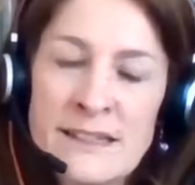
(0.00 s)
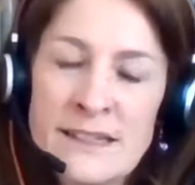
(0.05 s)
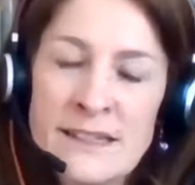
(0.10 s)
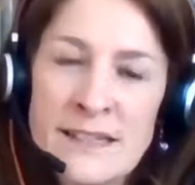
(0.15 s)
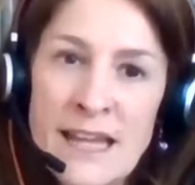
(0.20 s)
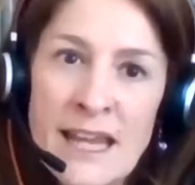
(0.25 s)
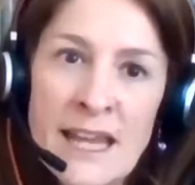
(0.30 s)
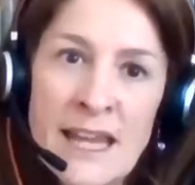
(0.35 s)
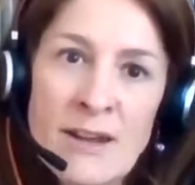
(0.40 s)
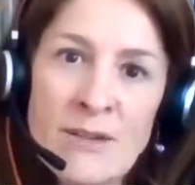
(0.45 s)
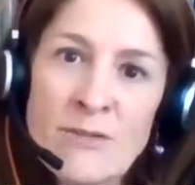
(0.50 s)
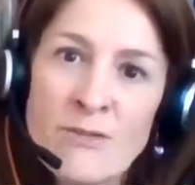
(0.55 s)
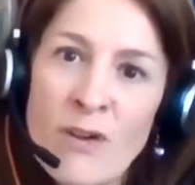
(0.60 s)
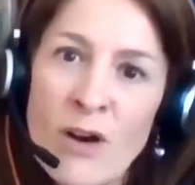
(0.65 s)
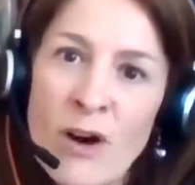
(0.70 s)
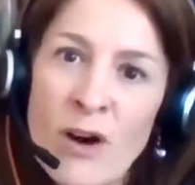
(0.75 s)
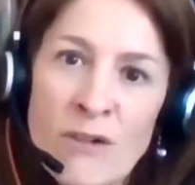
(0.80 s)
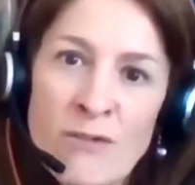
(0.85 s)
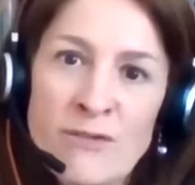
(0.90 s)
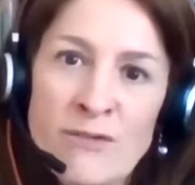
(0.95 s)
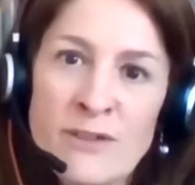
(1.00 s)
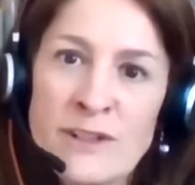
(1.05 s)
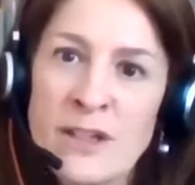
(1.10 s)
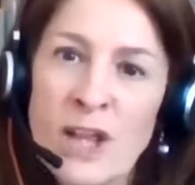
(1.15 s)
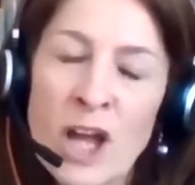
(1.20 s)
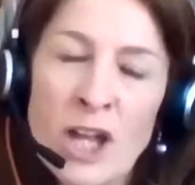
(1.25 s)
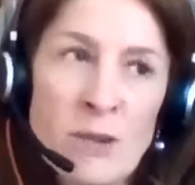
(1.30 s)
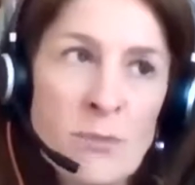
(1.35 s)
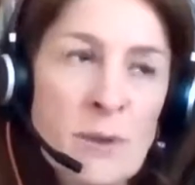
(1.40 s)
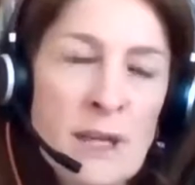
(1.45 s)
they have often
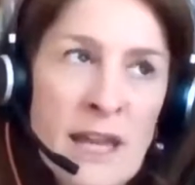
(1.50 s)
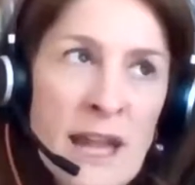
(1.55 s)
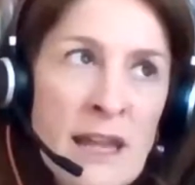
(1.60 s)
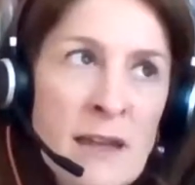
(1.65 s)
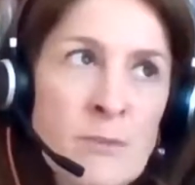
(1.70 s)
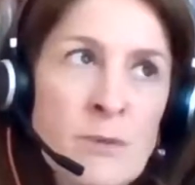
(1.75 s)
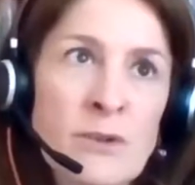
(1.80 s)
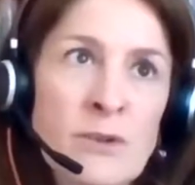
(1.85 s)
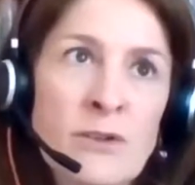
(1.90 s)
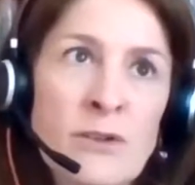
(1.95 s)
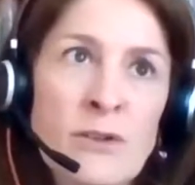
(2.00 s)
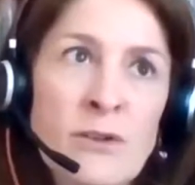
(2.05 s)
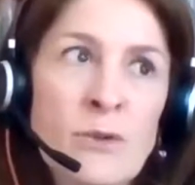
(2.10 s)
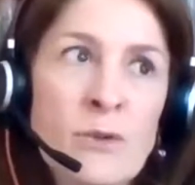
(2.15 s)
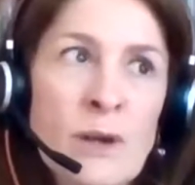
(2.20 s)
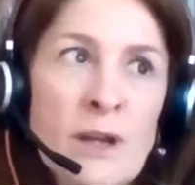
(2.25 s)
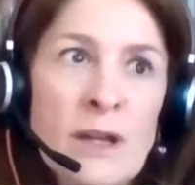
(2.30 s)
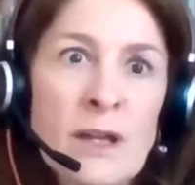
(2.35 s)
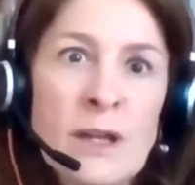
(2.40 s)
not been able to